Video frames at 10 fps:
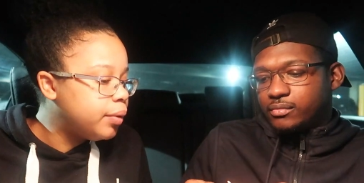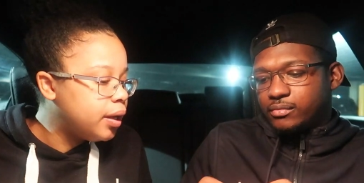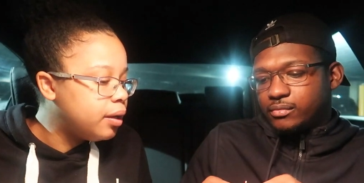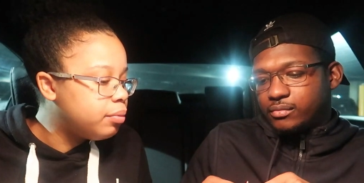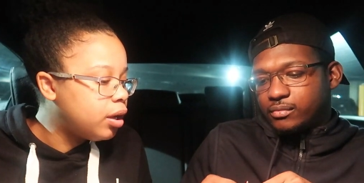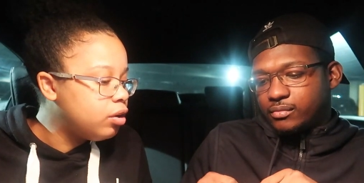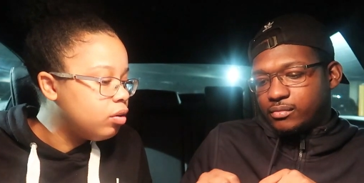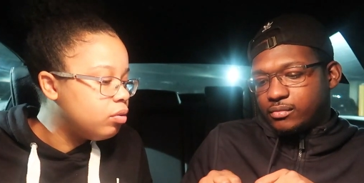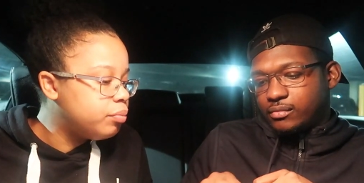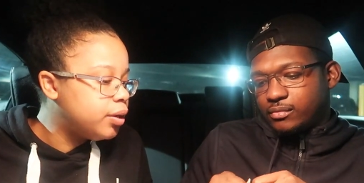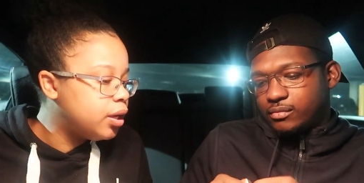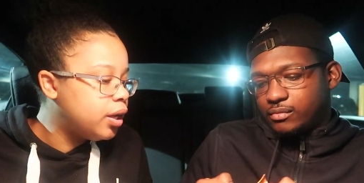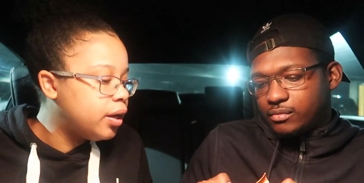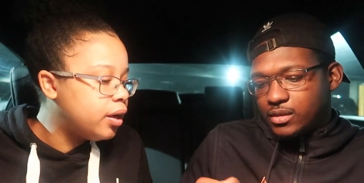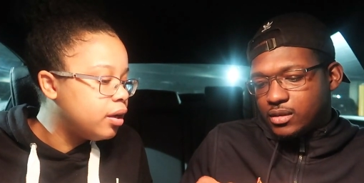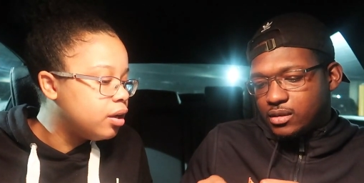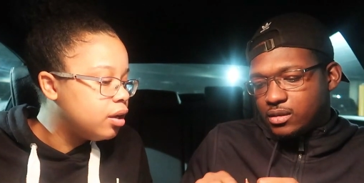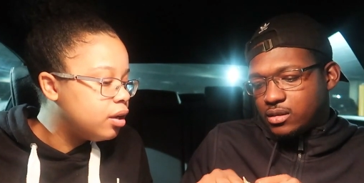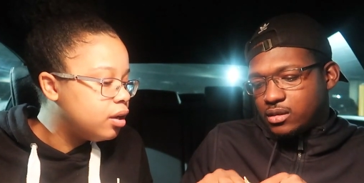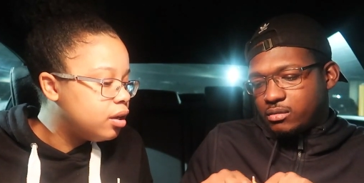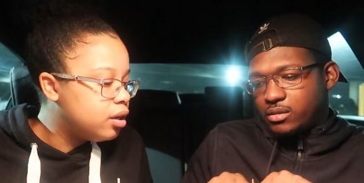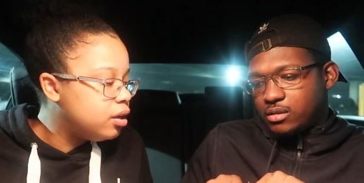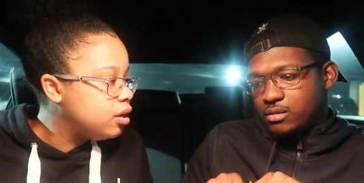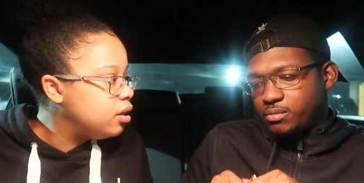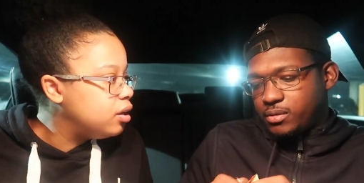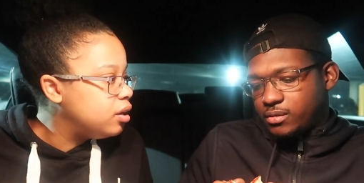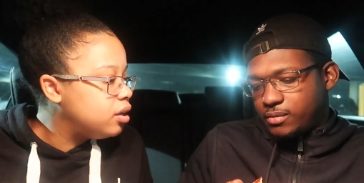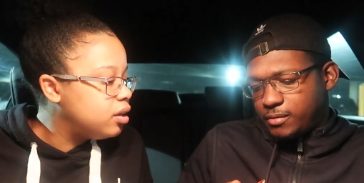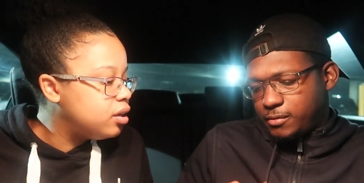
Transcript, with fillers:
Speaker 1: Babe, how you gonna open it like that?
Speaker 2: Because I wasn't